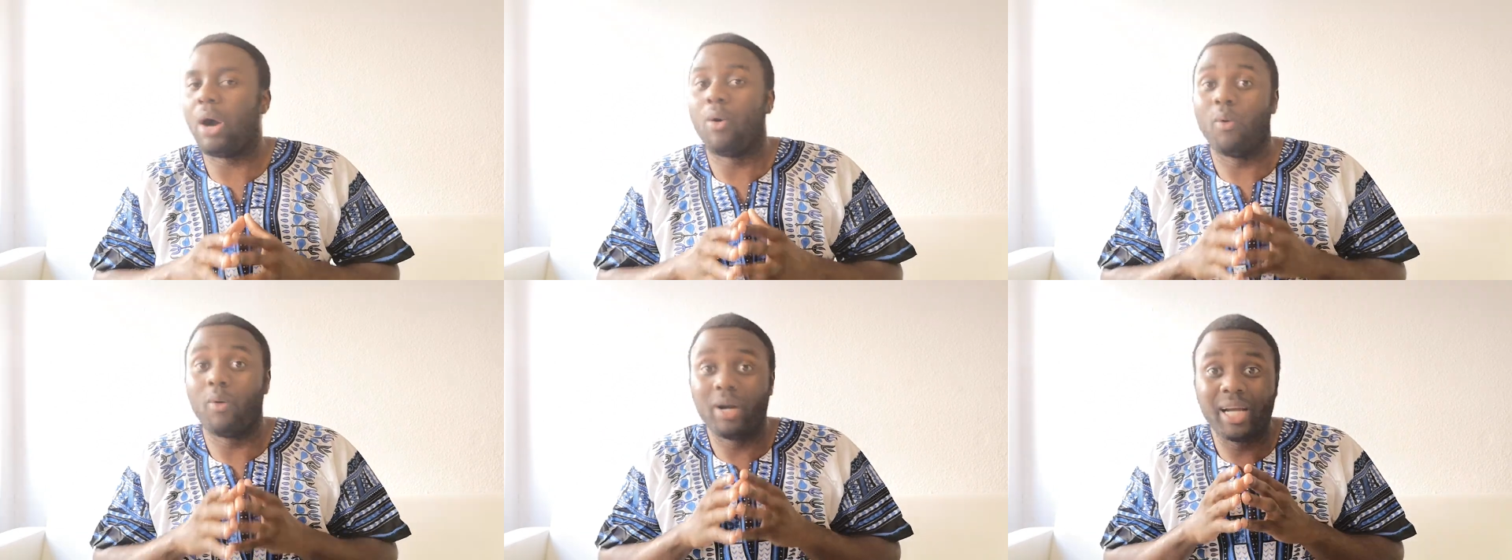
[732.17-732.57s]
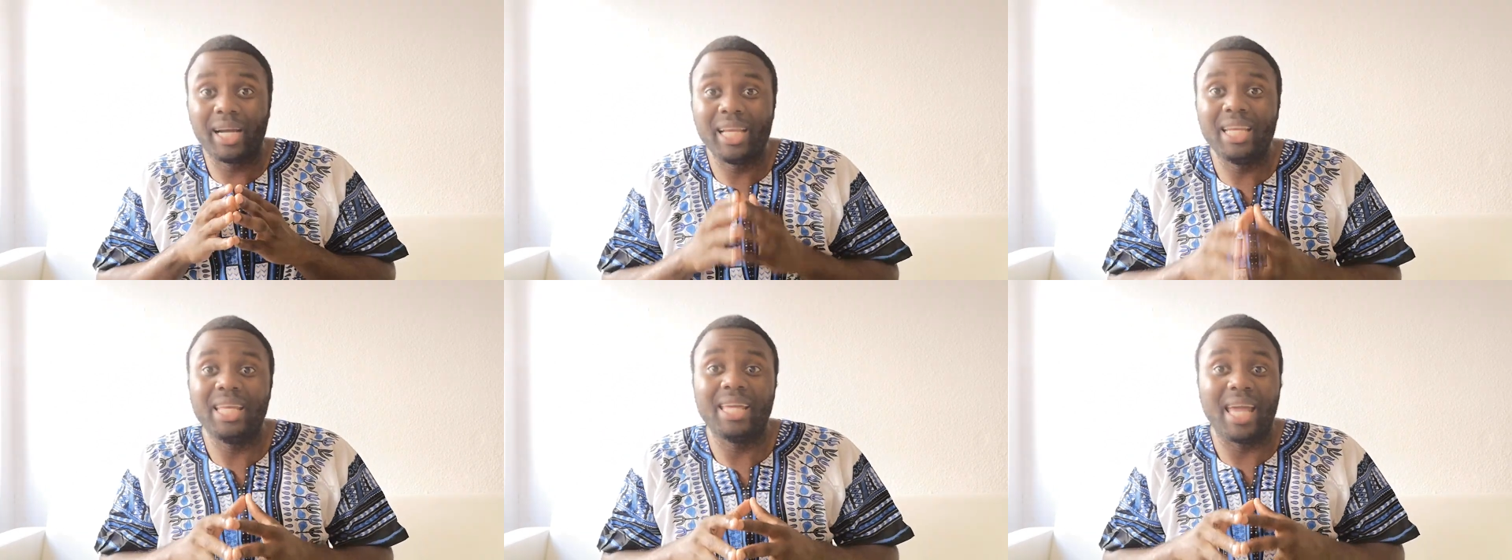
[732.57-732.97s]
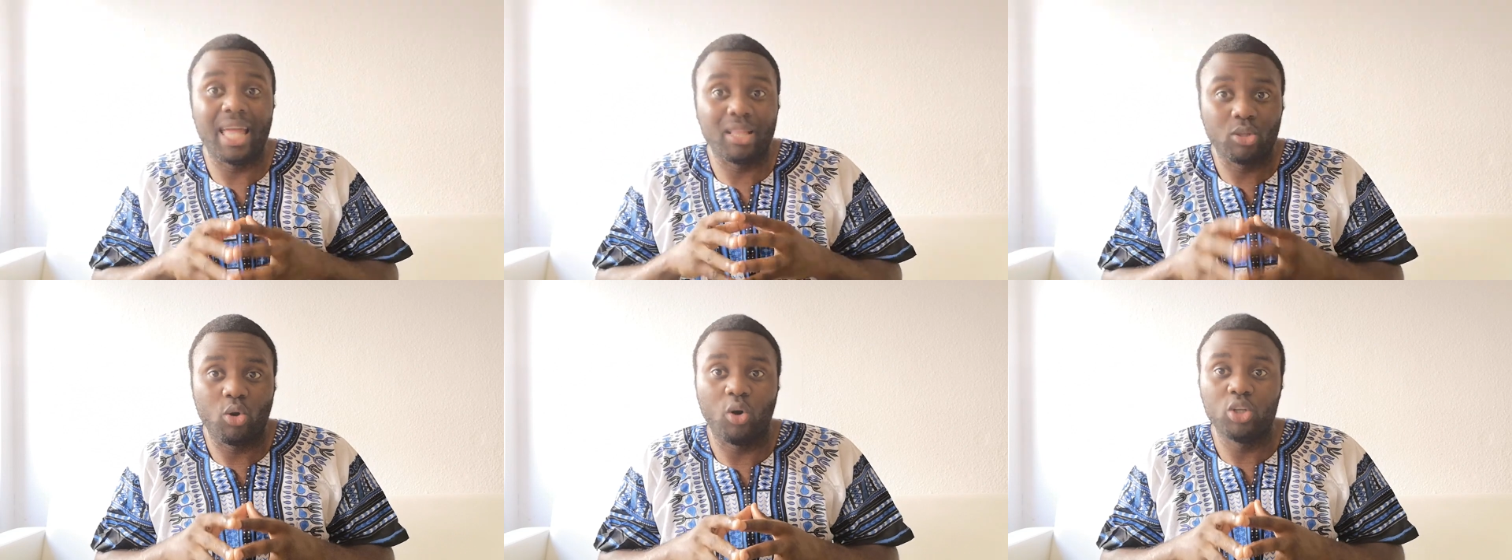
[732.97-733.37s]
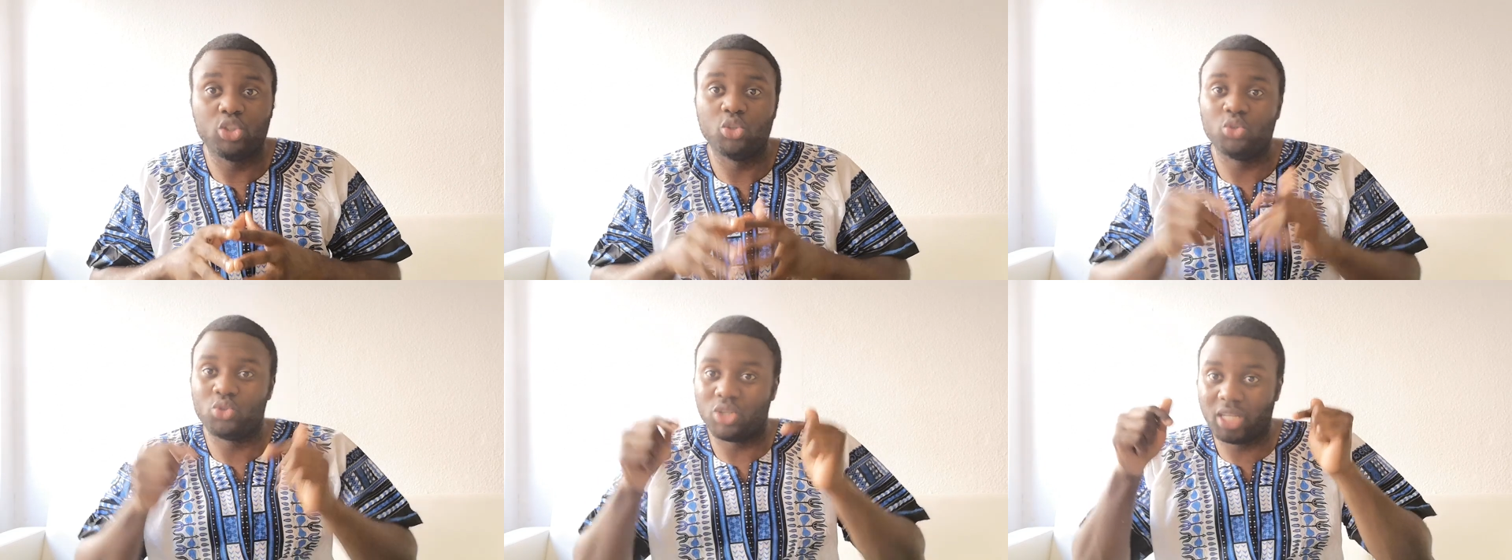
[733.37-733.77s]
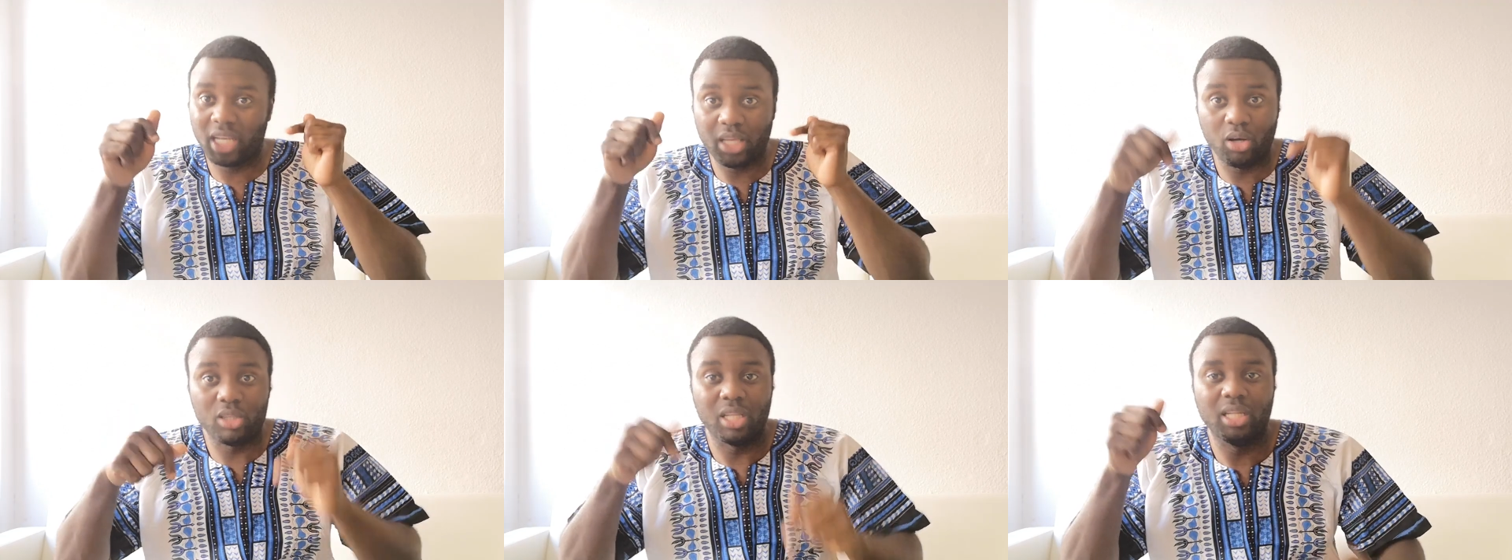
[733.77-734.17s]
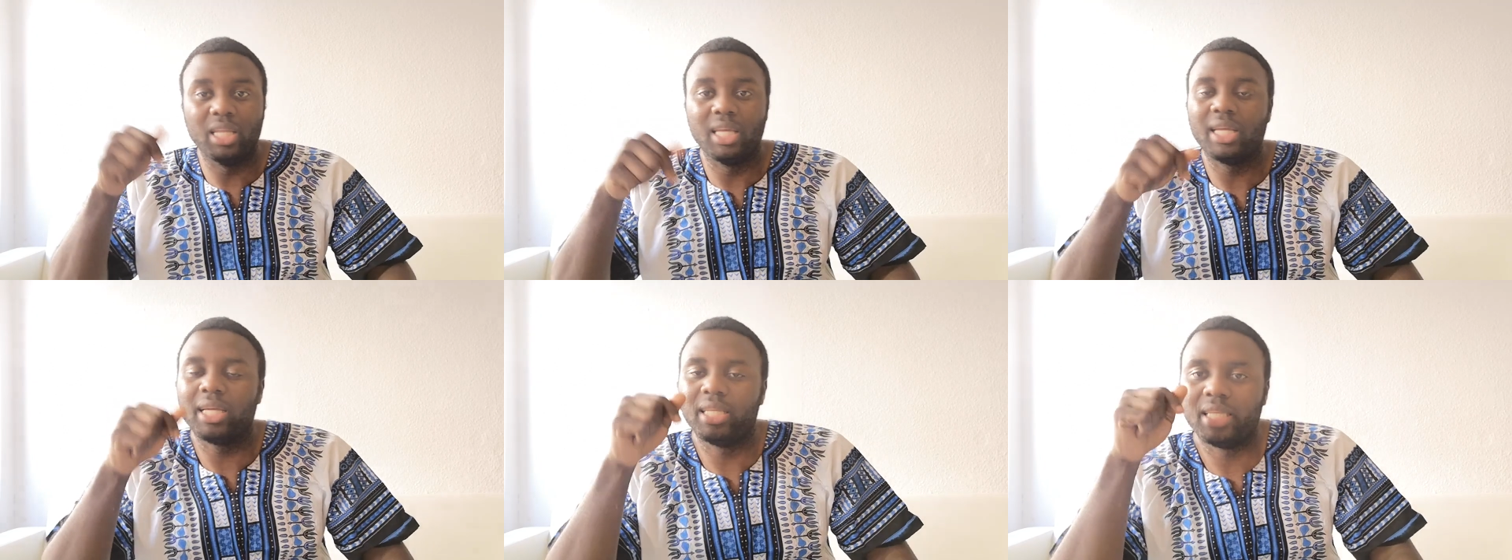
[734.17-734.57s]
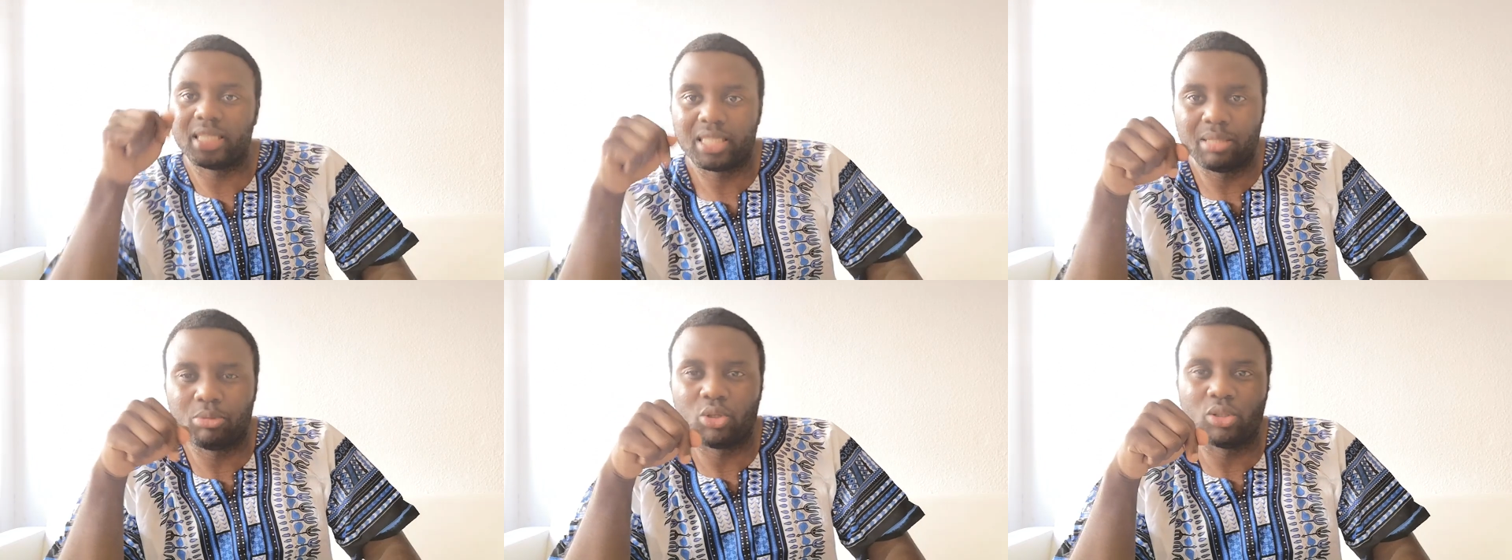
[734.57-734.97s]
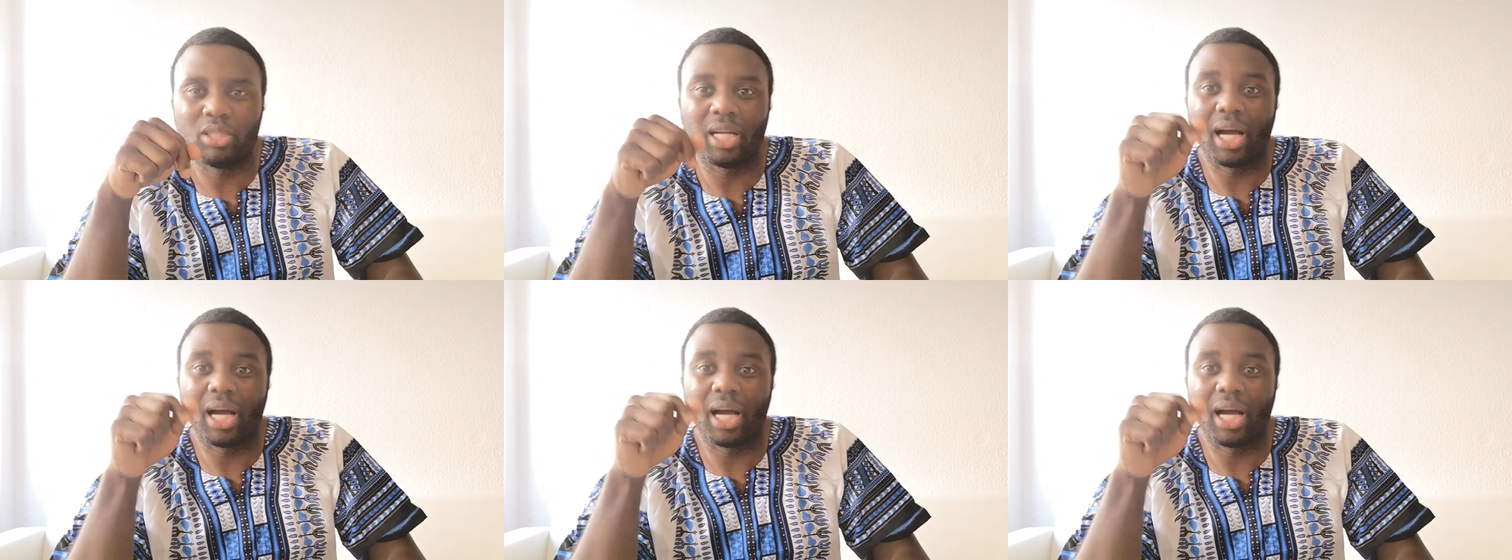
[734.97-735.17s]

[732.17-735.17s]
I will really encourage you to click on the link in the description.